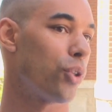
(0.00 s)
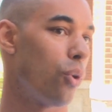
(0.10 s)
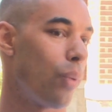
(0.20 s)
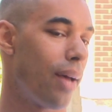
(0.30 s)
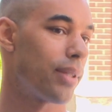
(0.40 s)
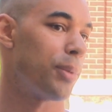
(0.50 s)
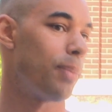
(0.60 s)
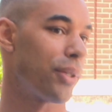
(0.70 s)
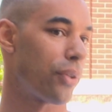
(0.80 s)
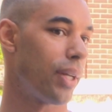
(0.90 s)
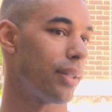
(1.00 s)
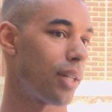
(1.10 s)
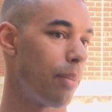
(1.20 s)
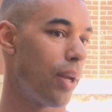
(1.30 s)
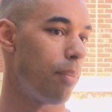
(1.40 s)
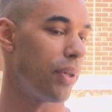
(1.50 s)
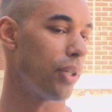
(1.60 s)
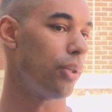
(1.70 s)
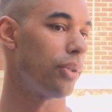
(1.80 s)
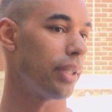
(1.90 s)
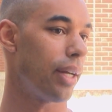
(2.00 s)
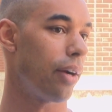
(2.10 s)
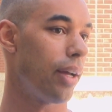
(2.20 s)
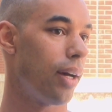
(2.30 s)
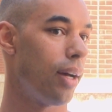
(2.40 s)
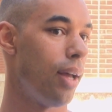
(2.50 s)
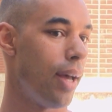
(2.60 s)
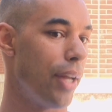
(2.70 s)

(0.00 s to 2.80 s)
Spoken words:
So we have some special things coming up in the Houston area